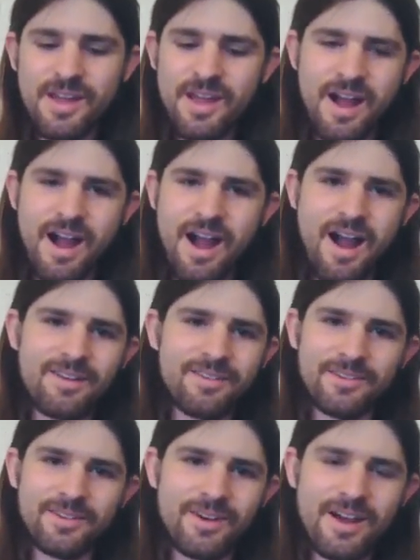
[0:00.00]
I don't know.
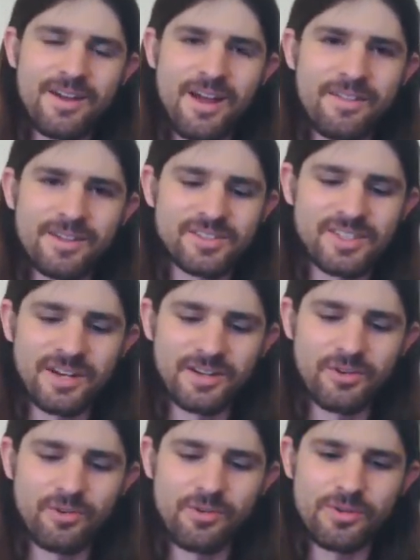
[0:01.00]
I think it's kind of
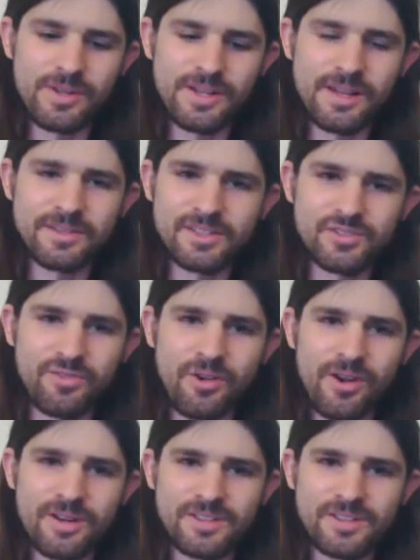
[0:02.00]
cool, like, at least for us,